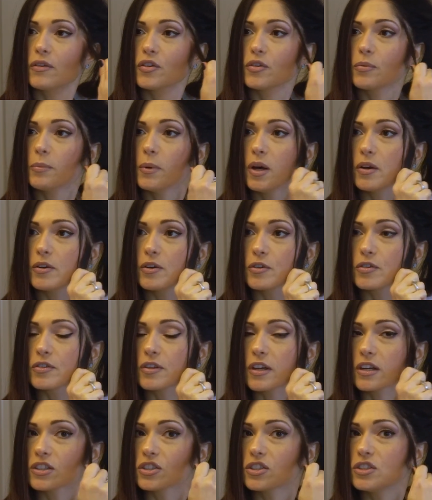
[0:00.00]
small your
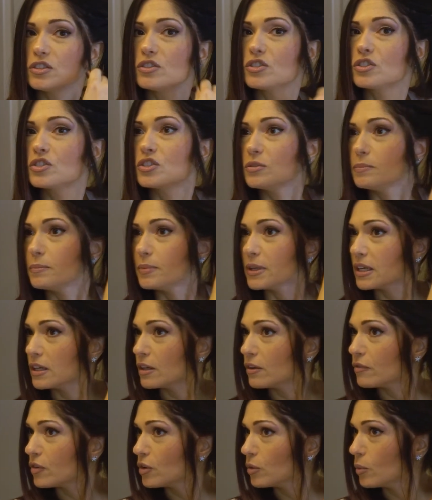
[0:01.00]
sections should be
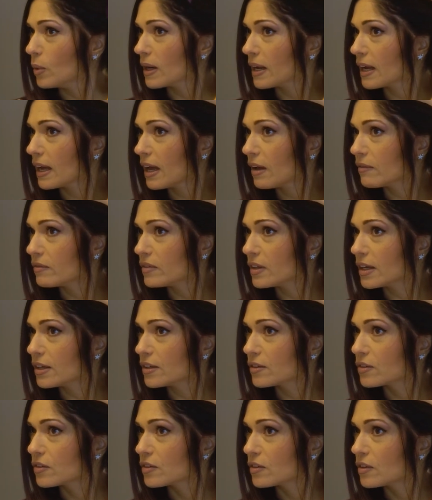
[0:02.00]
if you want to have
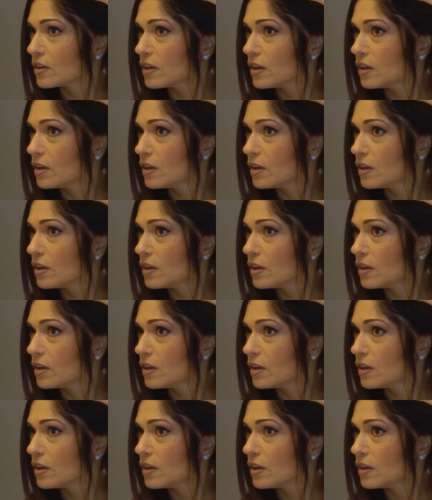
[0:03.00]
nice,